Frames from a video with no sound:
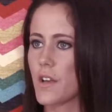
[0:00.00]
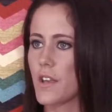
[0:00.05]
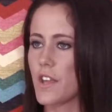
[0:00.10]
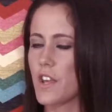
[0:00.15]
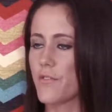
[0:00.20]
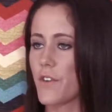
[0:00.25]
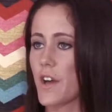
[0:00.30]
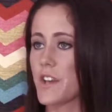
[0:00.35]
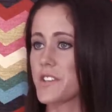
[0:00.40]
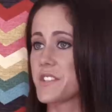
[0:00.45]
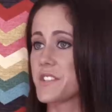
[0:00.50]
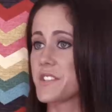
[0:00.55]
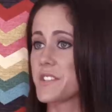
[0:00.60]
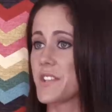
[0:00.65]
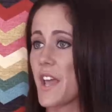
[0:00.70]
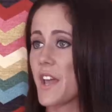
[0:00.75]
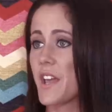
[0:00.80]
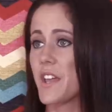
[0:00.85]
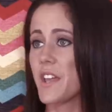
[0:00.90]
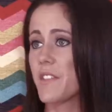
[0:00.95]
if I
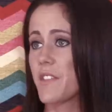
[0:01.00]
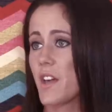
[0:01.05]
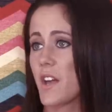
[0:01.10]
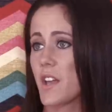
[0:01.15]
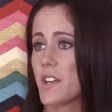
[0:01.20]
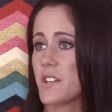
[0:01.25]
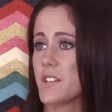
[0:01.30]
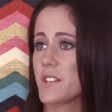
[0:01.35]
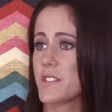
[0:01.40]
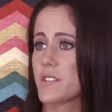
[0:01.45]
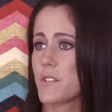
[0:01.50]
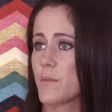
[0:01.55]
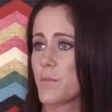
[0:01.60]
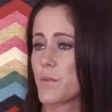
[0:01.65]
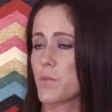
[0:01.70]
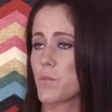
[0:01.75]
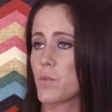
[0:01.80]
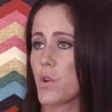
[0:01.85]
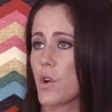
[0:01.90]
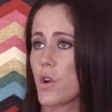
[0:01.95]
say that he did
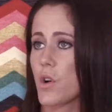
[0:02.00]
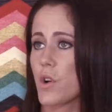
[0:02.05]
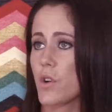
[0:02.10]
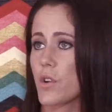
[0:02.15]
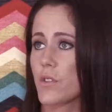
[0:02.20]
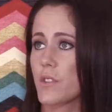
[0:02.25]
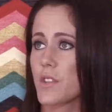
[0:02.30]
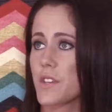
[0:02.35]
something wrong,